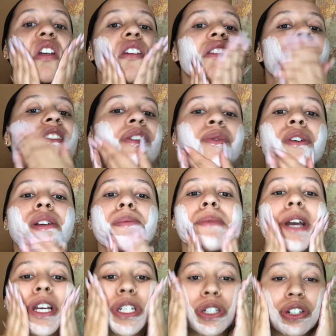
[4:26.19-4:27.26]
because you want to
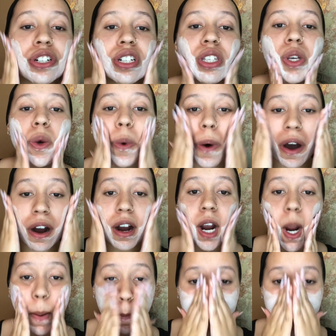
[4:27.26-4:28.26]
make sure you are